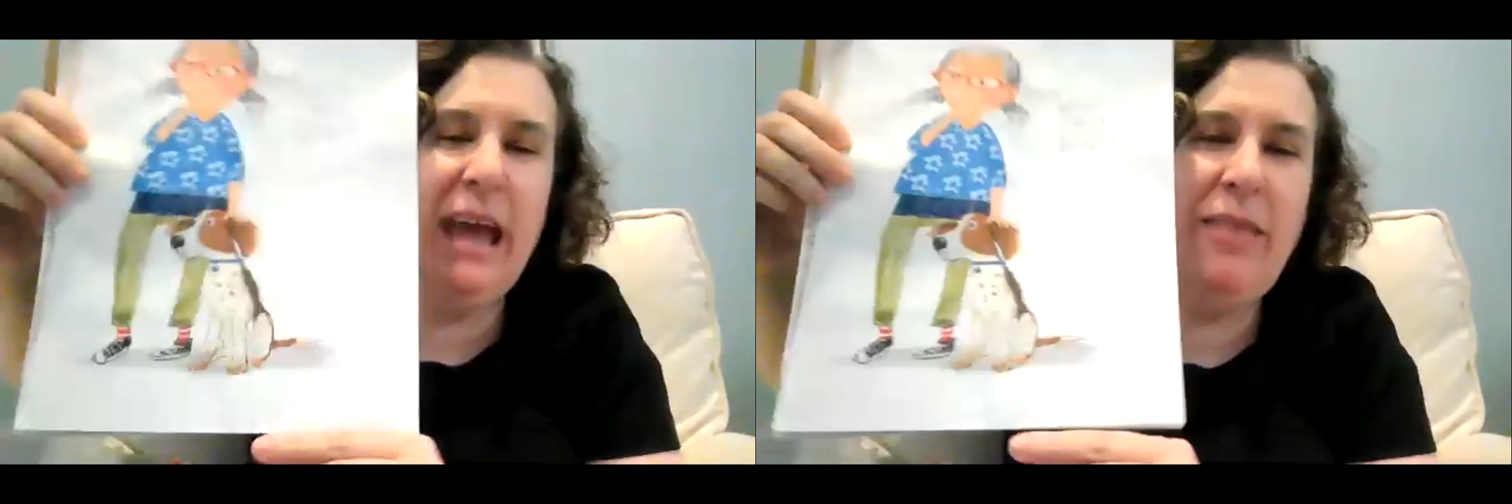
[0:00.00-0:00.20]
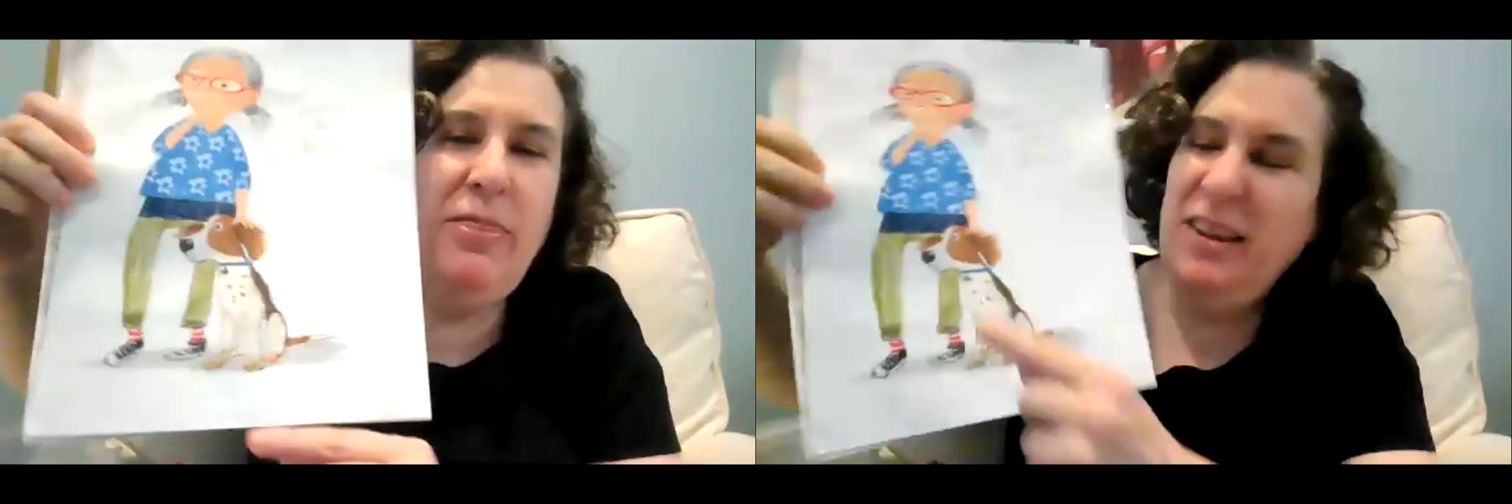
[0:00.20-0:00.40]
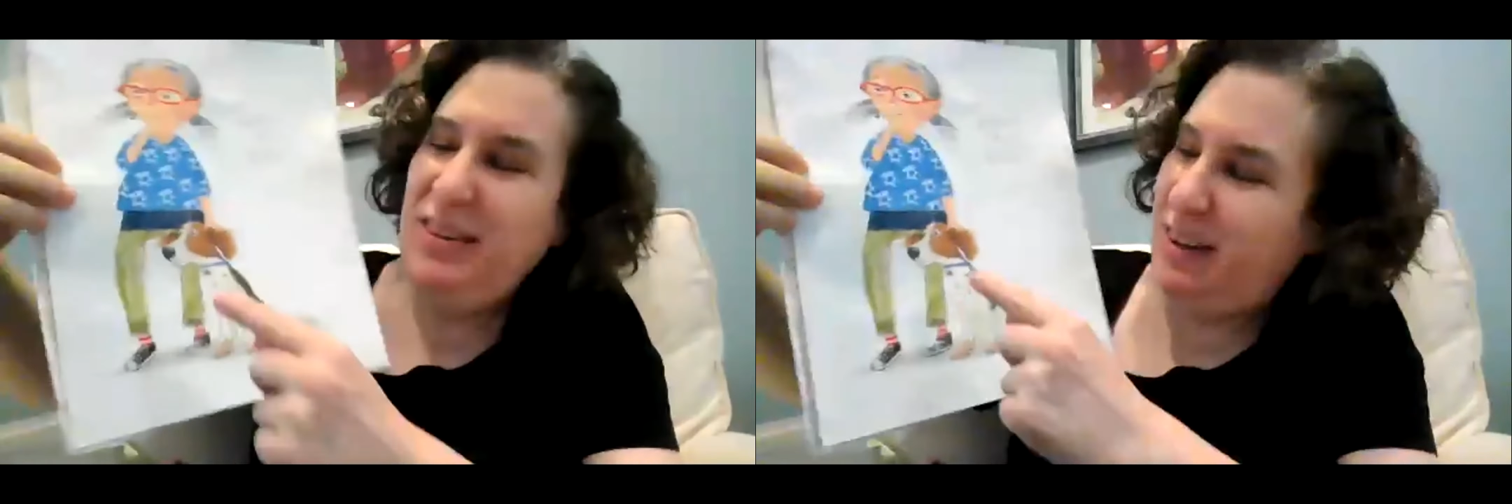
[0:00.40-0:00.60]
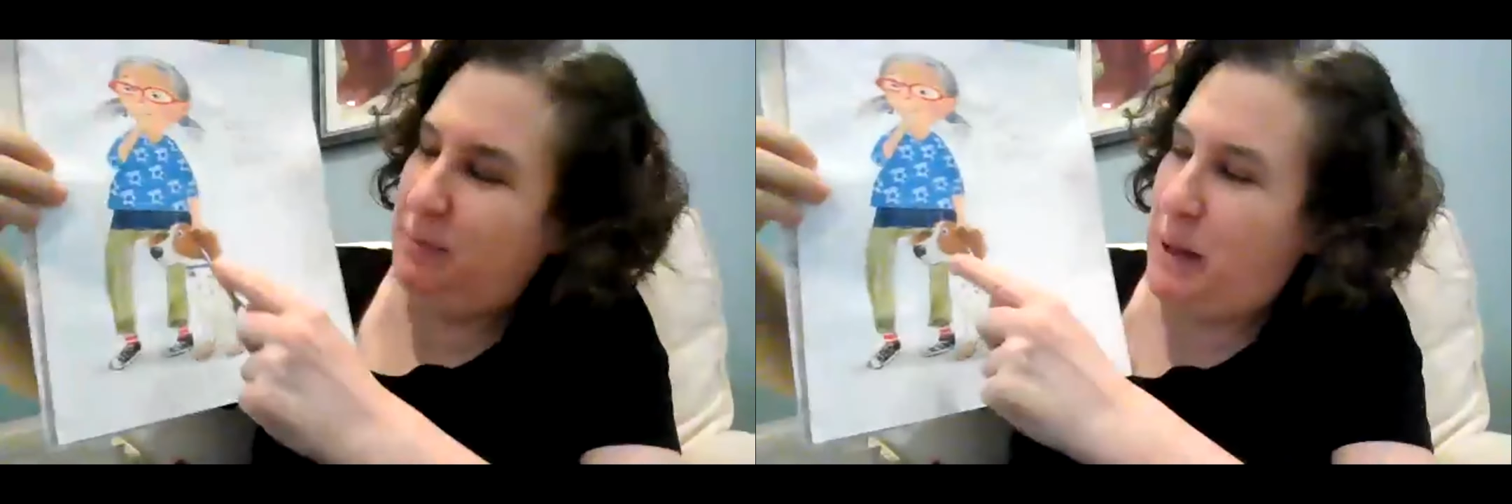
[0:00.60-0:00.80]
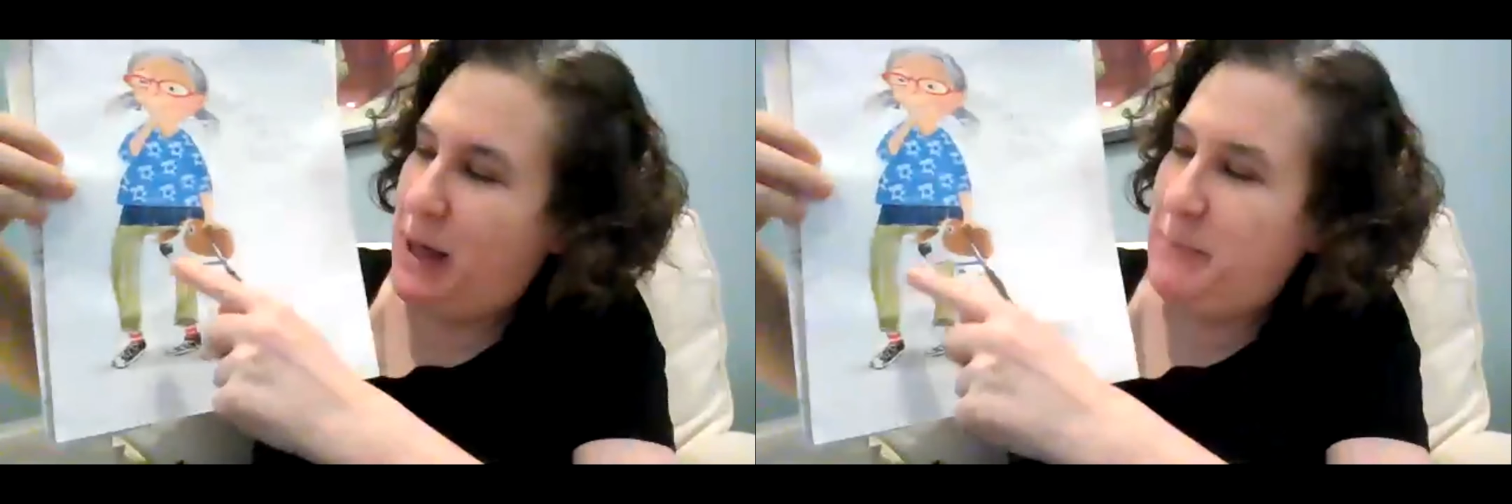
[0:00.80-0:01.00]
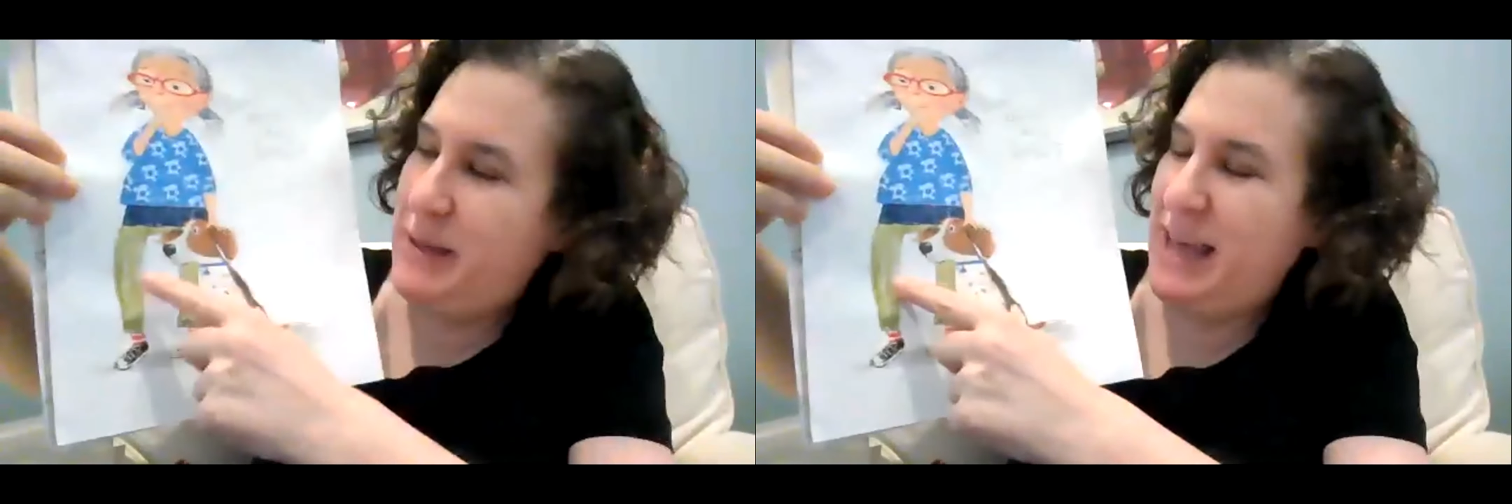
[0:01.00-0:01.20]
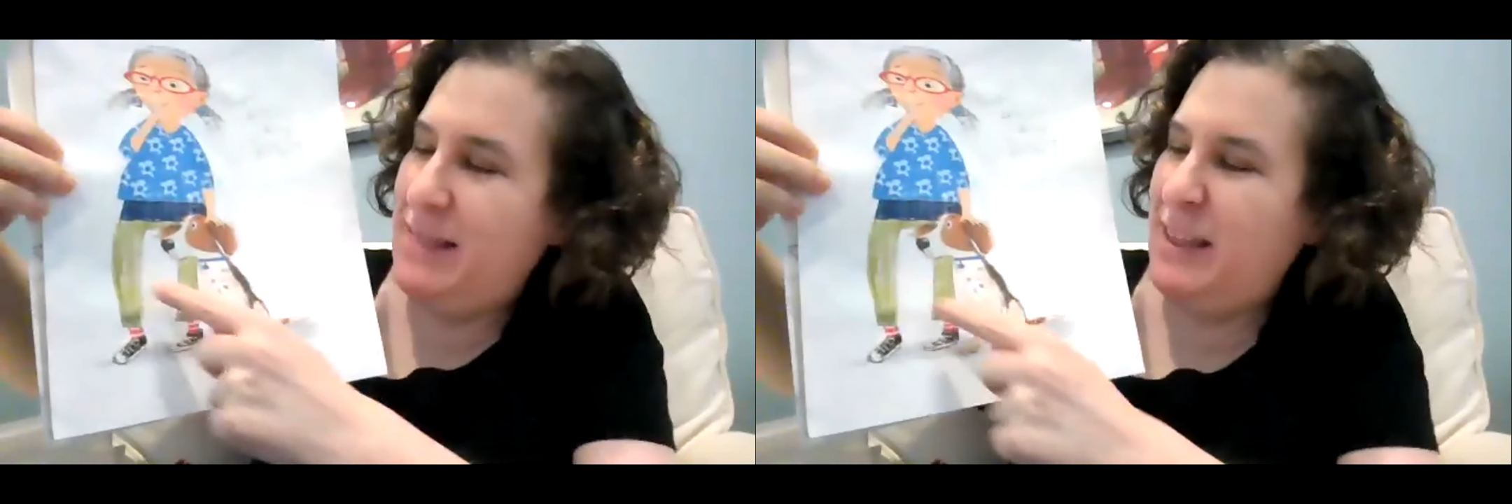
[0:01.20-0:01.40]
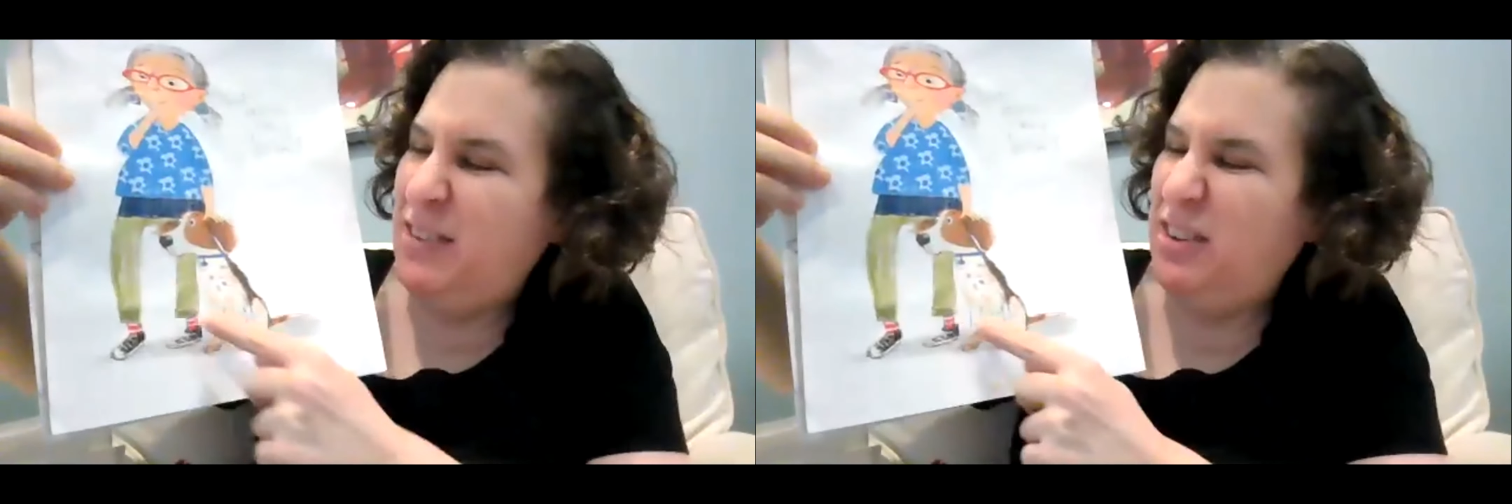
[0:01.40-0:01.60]
And this is Bubby
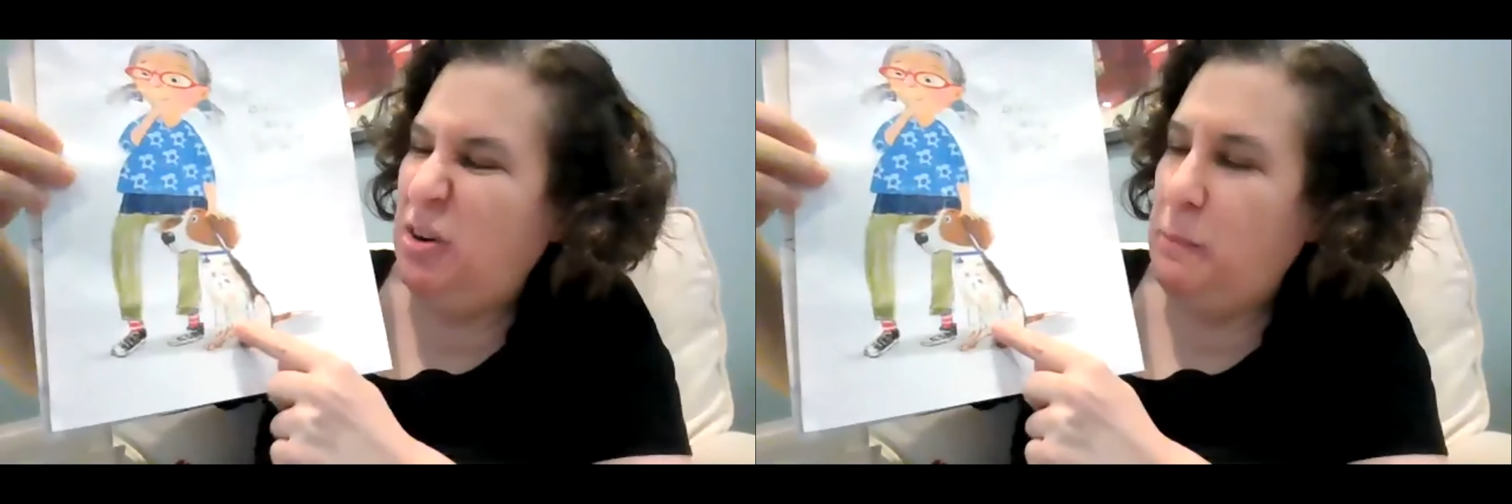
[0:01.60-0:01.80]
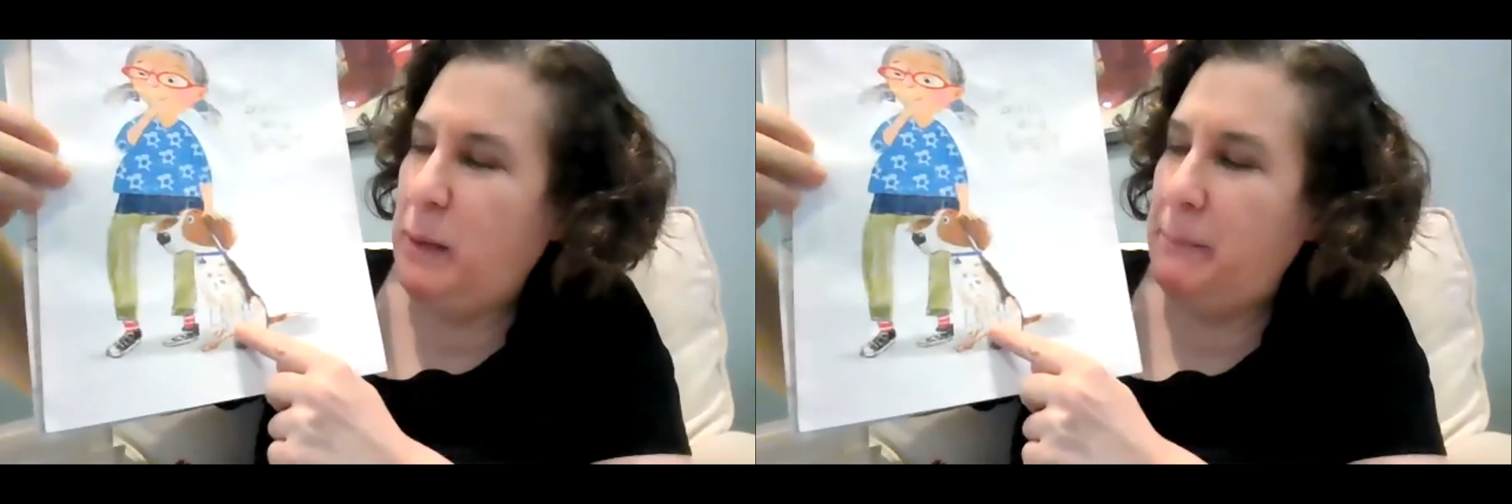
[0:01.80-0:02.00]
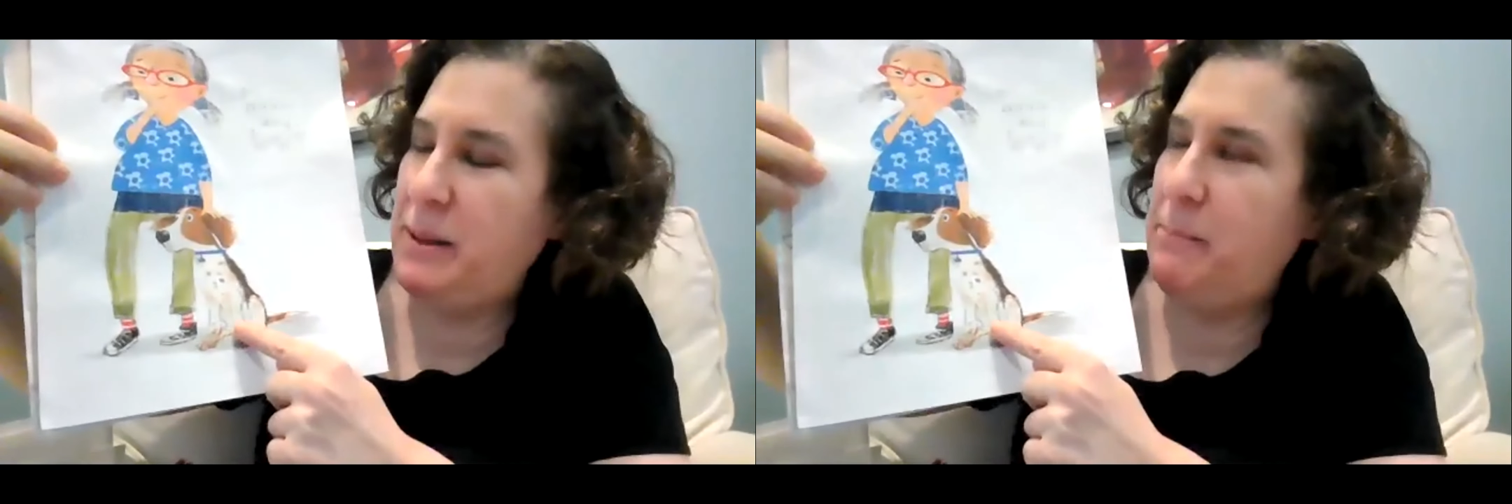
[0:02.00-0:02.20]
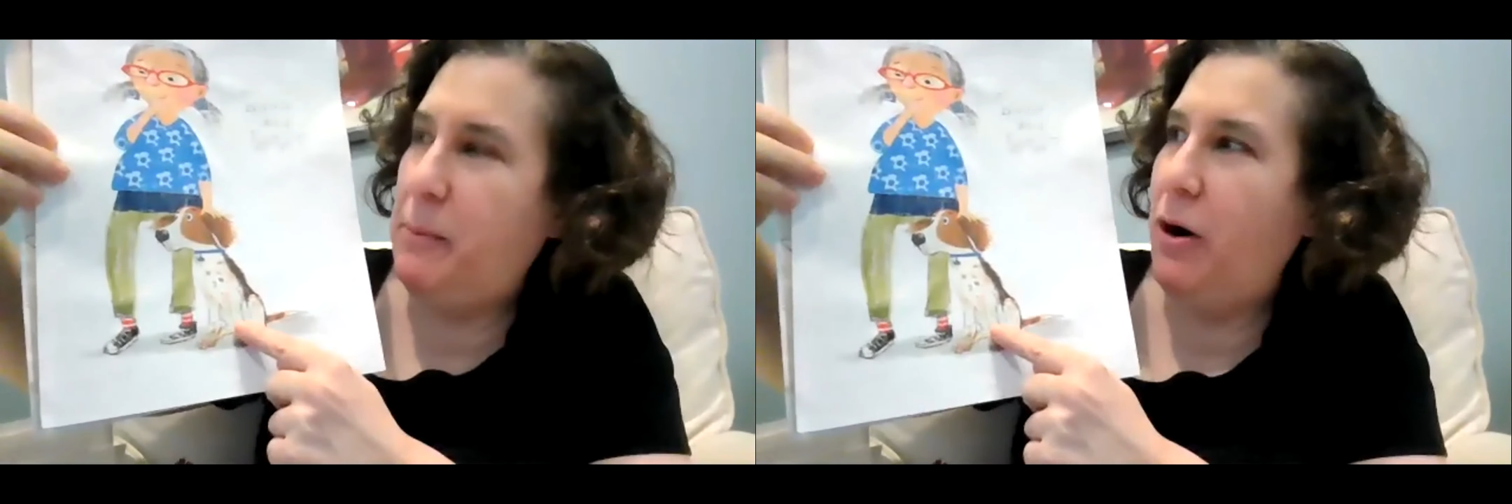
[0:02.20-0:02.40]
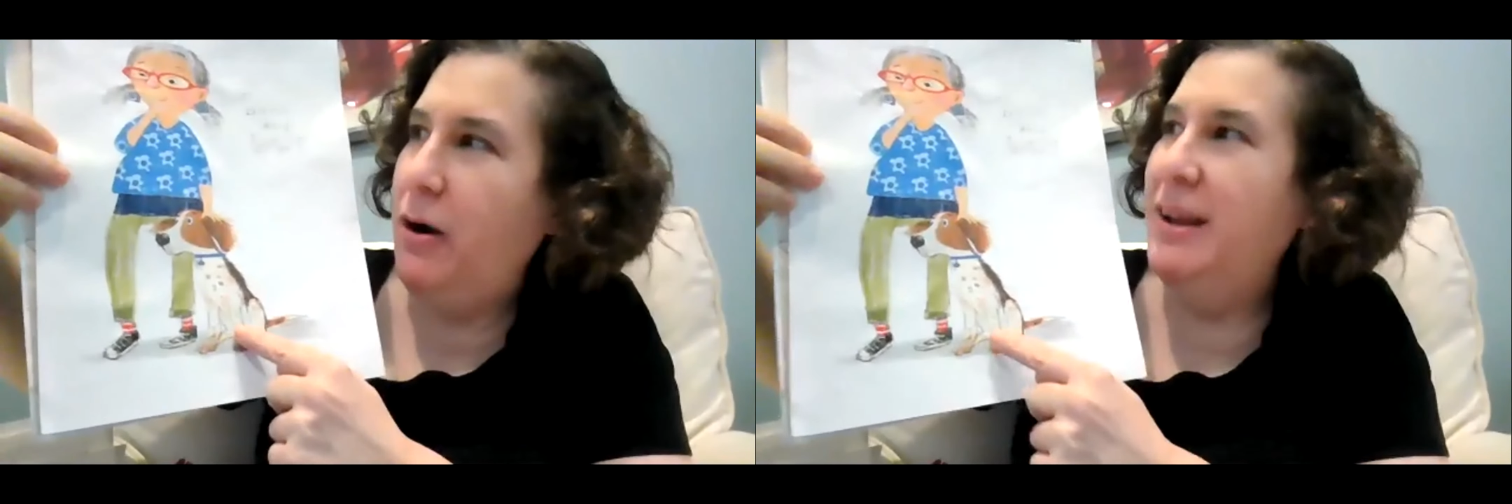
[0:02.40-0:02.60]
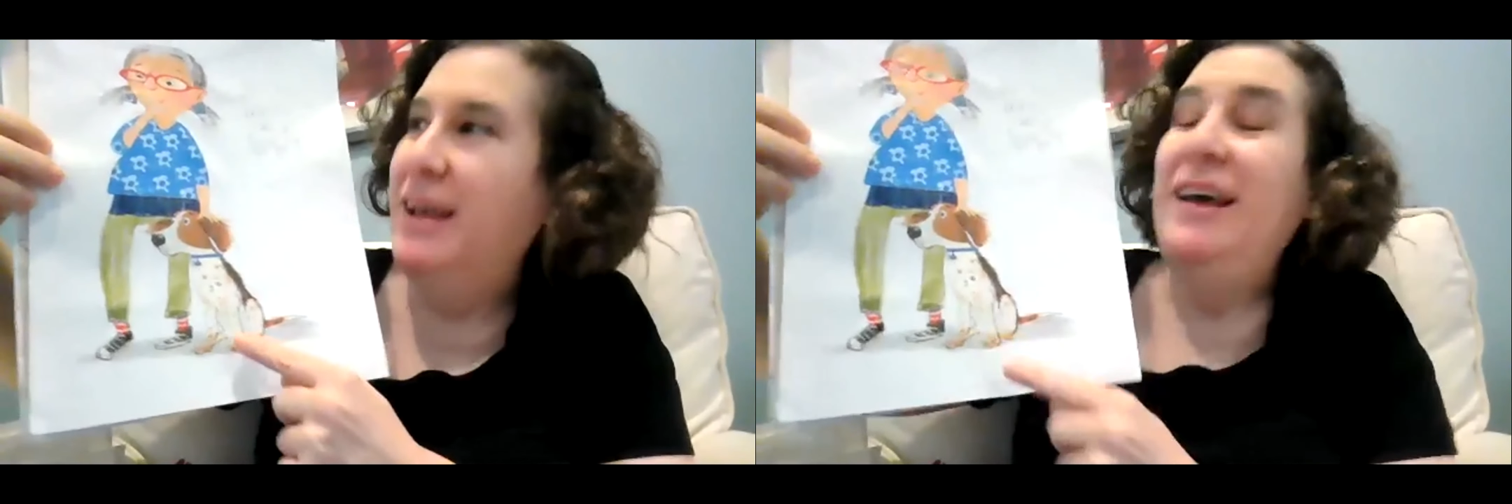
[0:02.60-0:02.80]
and this is her puppy Bart